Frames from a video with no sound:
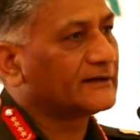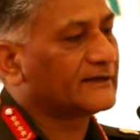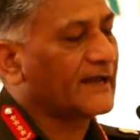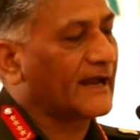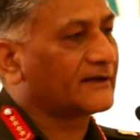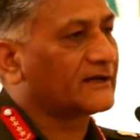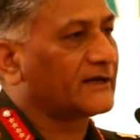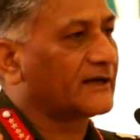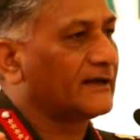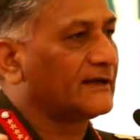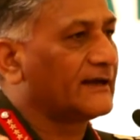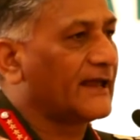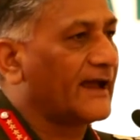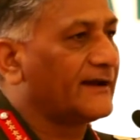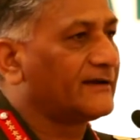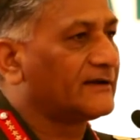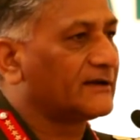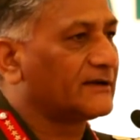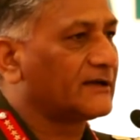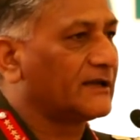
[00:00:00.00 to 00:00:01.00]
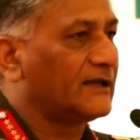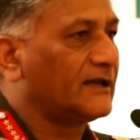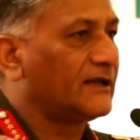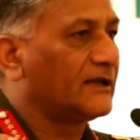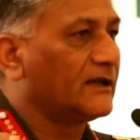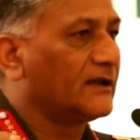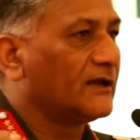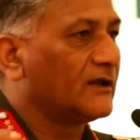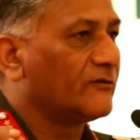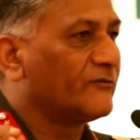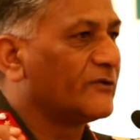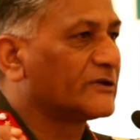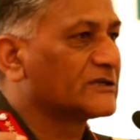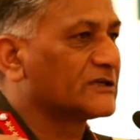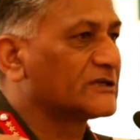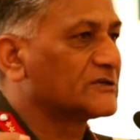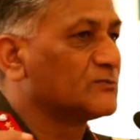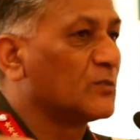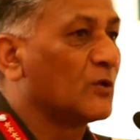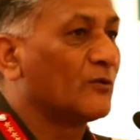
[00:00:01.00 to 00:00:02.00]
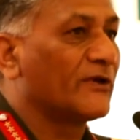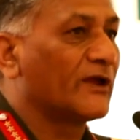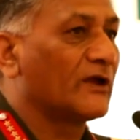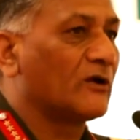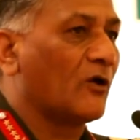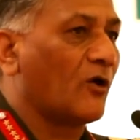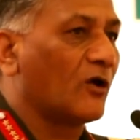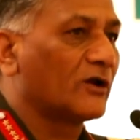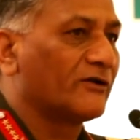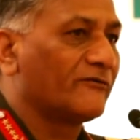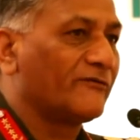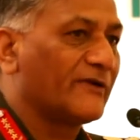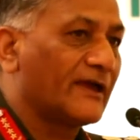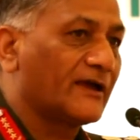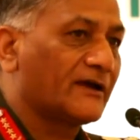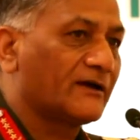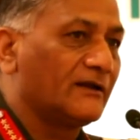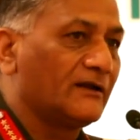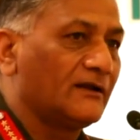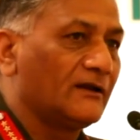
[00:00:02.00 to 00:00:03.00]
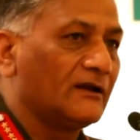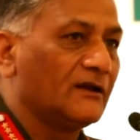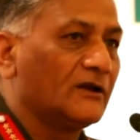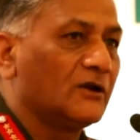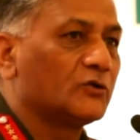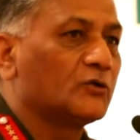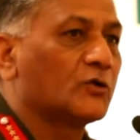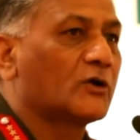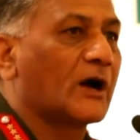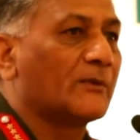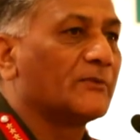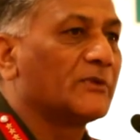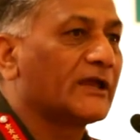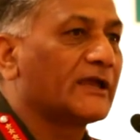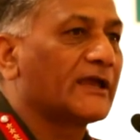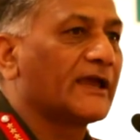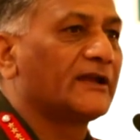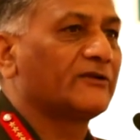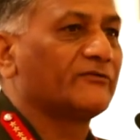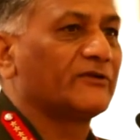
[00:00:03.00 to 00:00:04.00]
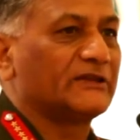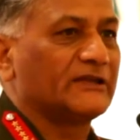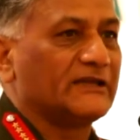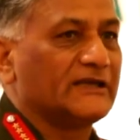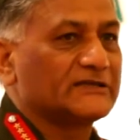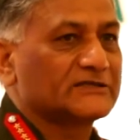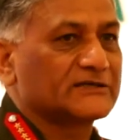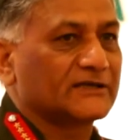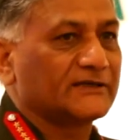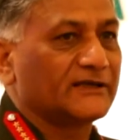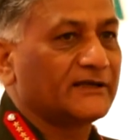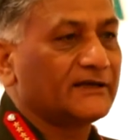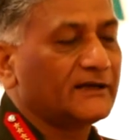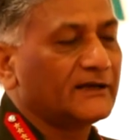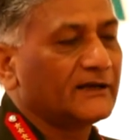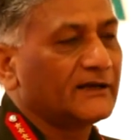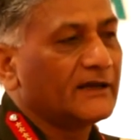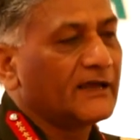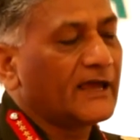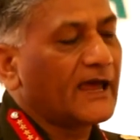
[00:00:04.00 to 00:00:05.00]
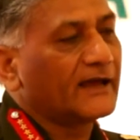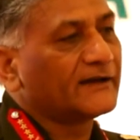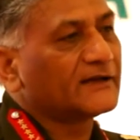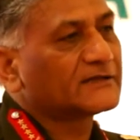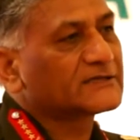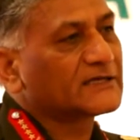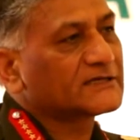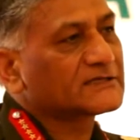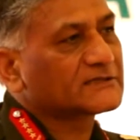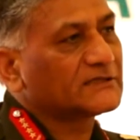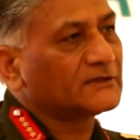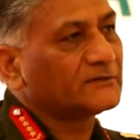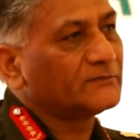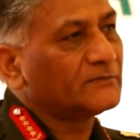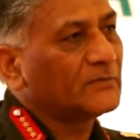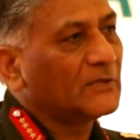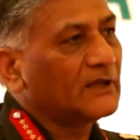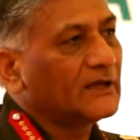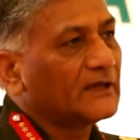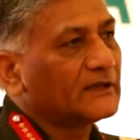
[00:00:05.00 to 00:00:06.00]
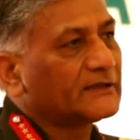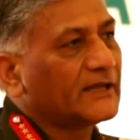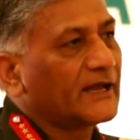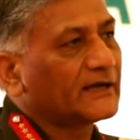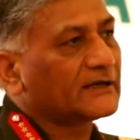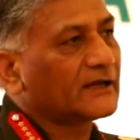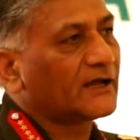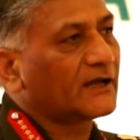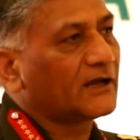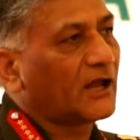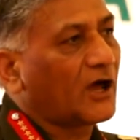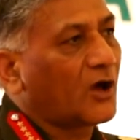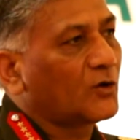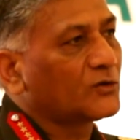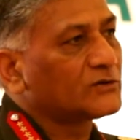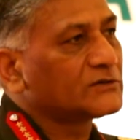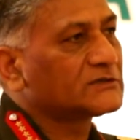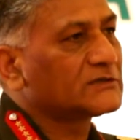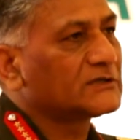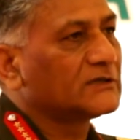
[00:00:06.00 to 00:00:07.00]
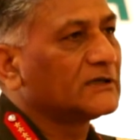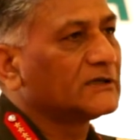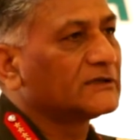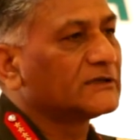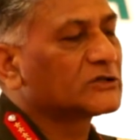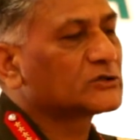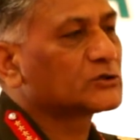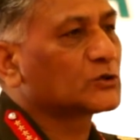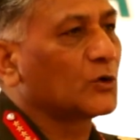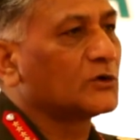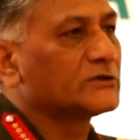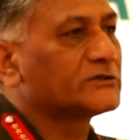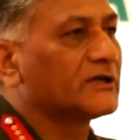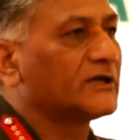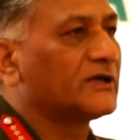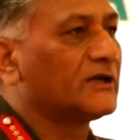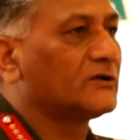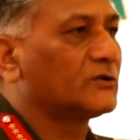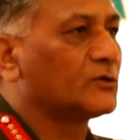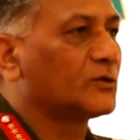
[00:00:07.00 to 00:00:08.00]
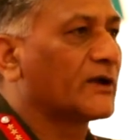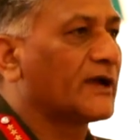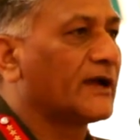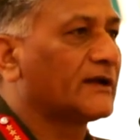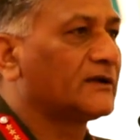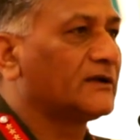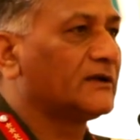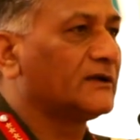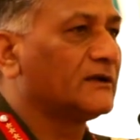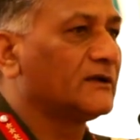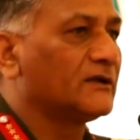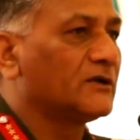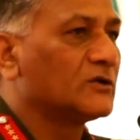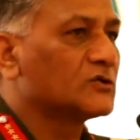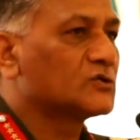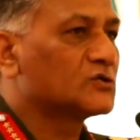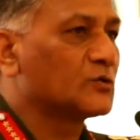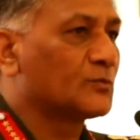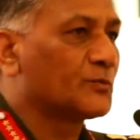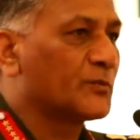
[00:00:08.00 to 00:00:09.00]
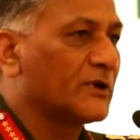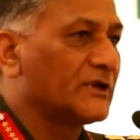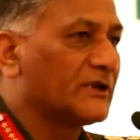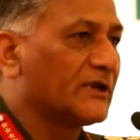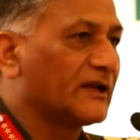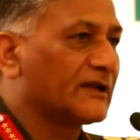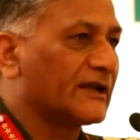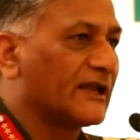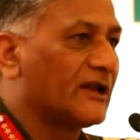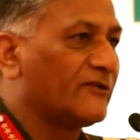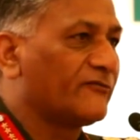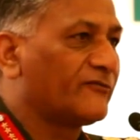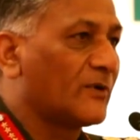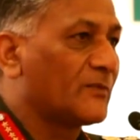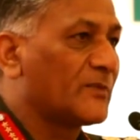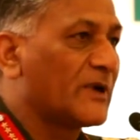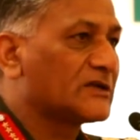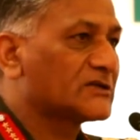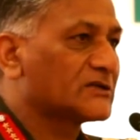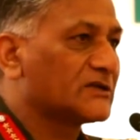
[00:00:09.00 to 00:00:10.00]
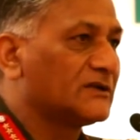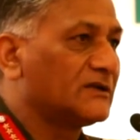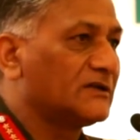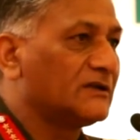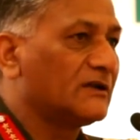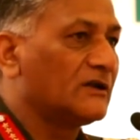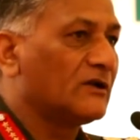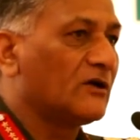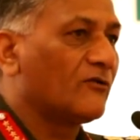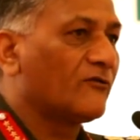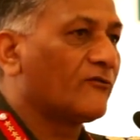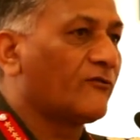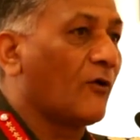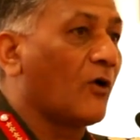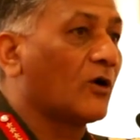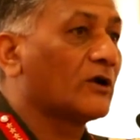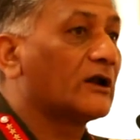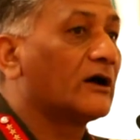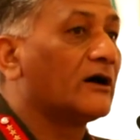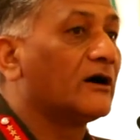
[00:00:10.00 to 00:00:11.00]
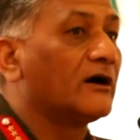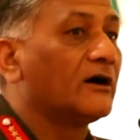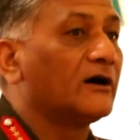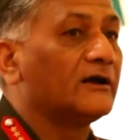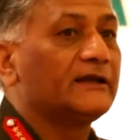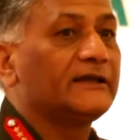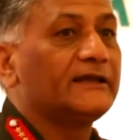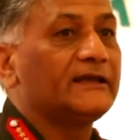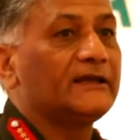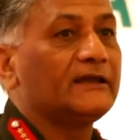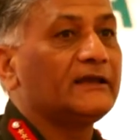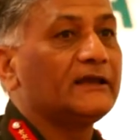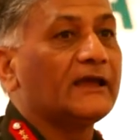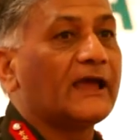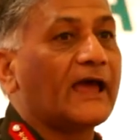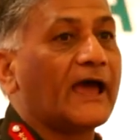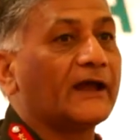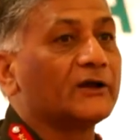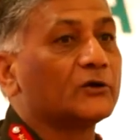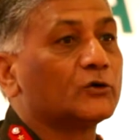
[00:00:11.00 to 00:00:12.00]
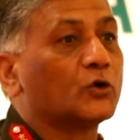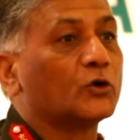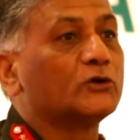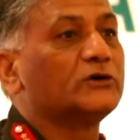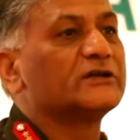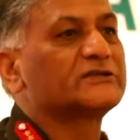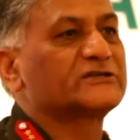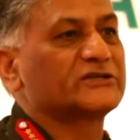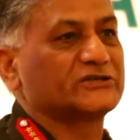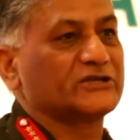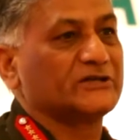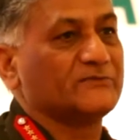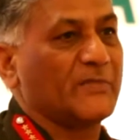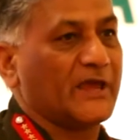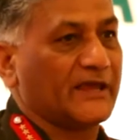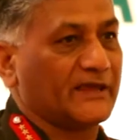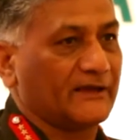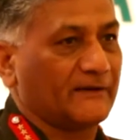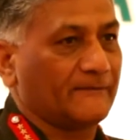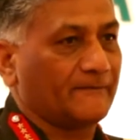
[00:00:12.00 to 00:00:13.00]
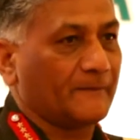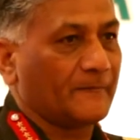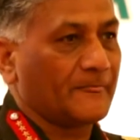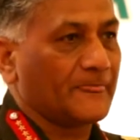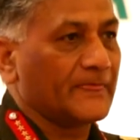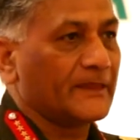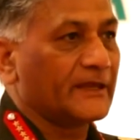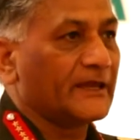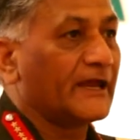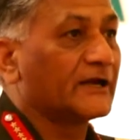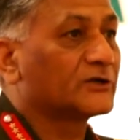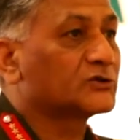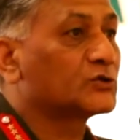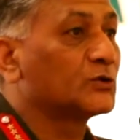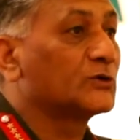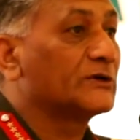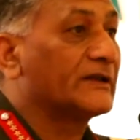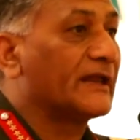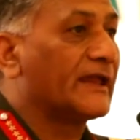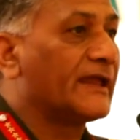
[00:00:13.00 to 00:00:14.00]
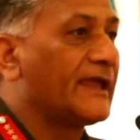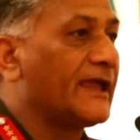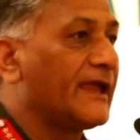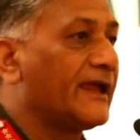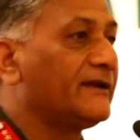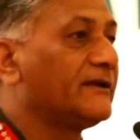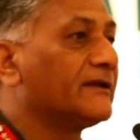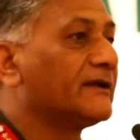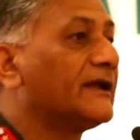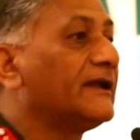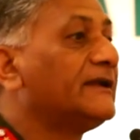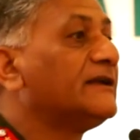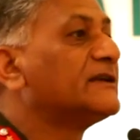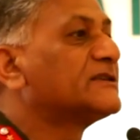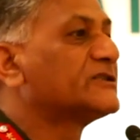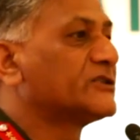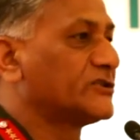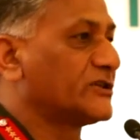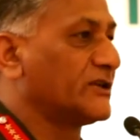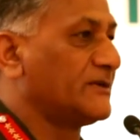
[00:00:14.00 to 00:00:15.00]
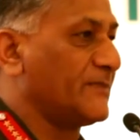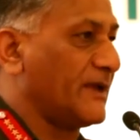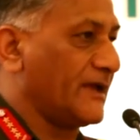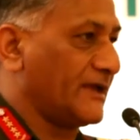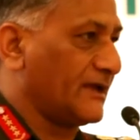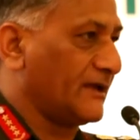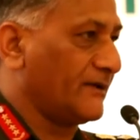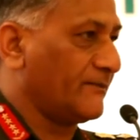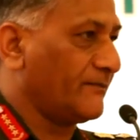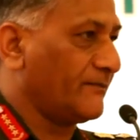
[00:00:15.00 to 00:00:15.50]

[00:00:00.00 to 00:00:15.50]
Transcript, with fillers: tactical entity which is moving on a vehicle to communicate with each other and a system that allows the soldier to get superior information for early and good decision making. It should aid in decision making.